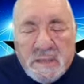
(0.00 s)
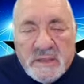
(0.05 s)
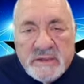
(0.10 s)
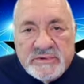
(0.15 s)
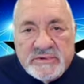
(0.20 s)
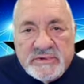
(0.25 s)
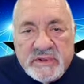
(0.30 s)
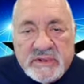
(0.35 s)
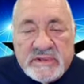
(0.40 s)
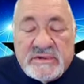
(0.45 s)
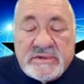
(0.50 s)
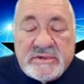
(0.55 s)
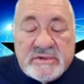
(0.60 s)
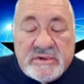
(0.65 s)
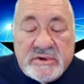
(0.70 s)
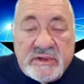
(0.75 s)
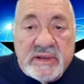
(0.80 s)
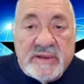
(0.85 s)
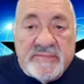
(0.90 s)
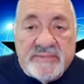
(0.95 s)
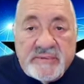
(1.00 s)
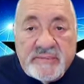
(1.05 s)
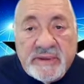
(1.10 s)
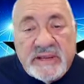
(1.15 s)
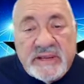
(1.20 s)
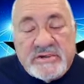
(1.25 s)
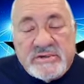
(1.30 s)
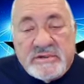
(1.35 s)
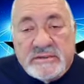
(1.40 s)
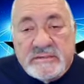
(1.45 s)
So this is good
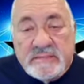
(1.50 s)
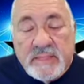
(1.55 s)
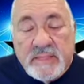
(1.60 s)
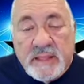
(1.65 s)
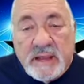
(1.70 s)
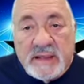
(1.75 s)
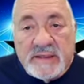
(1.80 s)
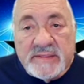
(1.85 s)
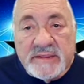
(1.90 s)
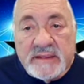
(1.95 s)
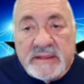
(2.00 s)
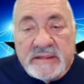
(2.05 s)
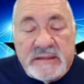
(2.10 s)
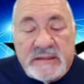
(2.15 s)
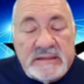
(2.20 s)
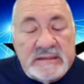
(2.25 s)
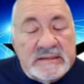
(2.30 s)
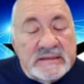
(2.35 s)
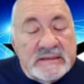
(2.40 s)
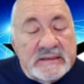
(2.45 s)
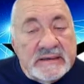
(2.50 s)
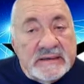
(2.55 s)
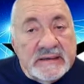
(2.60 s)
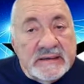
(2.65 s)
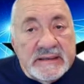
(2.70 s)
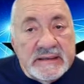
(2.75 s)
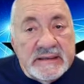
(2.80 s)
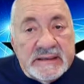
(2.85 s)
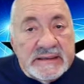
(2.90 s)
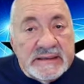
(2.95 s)
information. I think that
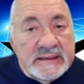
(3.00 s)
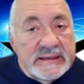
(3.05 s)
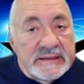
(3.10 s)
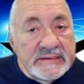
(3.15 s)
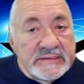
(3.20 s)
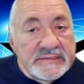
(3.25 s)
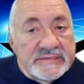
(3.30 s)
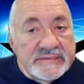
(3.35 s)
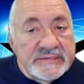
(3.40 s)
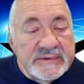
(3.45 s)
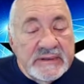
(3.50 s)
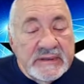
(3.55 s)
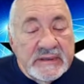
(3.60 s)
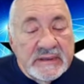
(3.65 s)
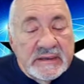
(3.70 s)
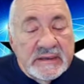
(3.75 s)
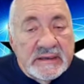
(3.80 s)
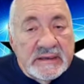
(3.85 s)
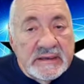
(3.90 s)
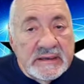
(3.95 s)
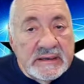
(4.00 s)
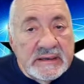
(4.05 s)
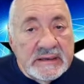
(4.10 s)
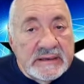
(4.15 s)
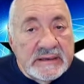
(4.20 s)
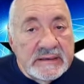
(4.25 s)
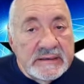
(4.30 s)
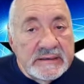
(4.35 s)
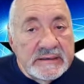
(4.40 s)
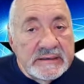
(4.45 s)
it is
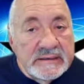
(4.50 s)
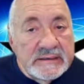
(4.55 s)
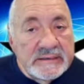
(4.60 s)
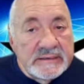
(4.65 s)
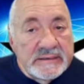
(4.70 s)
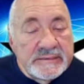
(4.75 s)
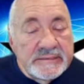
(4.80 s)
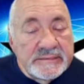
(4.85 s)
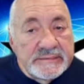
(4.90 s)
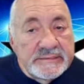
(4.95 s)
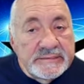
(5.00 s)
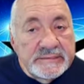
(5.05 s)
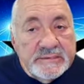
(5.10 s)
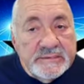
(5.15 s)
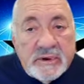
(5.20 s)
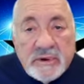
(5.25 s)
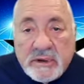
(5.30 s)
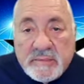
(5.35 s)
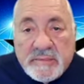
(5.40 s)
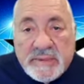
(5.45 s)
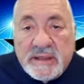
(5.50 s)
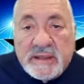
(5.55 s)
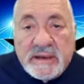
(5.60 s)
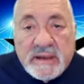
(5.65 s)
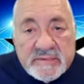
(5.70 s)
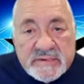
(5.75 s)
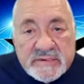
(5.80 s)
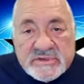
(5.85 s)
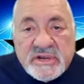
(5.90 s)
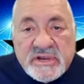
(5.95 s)
going to be an
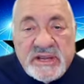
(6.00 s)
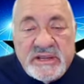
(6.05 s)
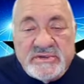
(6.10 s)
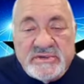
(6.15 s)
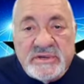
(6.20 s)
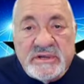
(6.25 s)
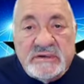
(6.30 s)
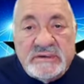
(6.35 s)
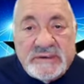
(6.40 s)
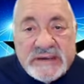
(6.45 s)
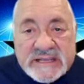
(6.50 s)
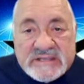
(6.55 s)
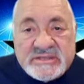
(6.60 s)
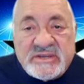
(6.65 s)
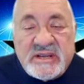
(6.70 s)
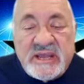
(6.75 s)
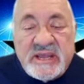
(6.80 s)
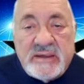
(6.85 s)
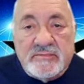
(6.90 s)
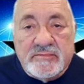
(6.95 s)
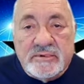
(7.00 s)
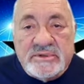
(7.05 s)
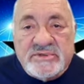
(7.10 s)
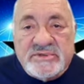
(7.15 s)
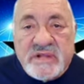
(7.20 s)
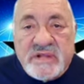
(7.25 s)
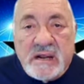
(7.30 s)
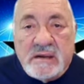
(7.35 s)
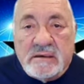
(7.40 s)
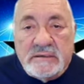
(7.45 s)
ever-changing landscape with
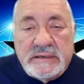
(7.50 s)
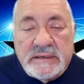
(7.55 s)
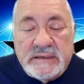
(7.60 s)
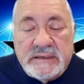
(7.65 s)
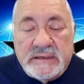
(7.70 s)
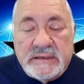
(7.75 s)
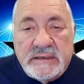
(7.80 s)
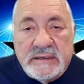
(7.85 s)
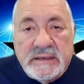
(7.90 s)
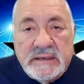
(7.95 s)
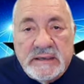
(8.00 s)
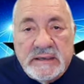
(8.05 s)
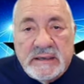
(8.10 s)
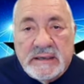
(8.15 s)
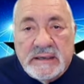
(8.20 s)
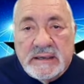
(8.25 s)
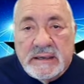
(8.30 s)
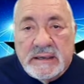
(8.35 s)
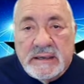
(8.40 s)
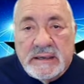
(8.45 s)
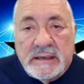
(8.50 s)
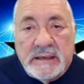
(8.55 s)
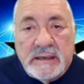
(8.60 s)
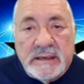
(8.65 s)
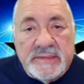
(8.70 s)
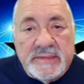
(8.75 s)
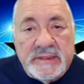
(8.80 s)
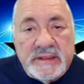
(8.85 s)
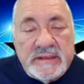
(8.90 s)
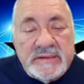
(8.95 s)
Starlink.
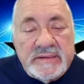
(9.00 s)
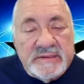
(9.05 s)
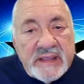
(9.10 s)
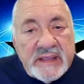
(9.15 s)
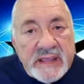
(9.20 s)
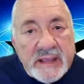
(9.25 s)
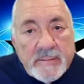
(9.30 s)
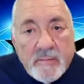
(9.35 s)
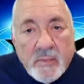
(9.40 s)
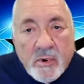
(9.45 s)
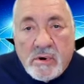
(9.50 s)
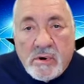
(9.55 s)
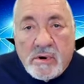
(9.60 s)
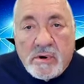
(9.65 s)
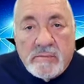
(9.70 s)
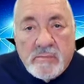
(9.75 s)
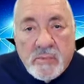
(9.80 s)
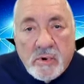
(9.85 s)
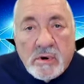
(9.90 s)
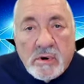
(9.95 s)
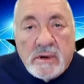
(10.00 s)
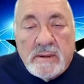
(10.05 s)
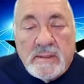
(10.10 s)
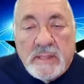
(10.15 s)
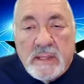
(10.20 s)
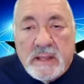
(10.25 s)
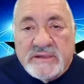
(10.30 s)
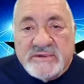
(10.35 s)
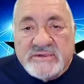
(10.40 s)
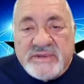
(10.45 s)
I think as they get more and more
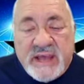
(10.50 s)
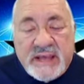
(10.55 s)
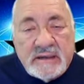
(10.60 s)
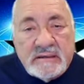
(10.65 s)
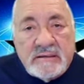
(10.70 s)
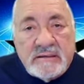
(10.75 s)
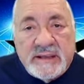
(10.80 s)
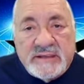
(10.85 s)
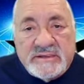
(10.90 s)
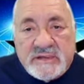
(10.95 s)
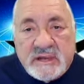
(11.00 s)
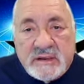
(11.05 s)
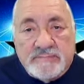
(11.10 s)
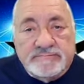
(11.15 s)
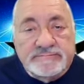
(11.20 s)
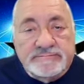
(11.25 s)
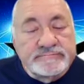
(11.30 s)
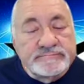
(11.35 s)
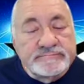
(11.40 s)
satellites up,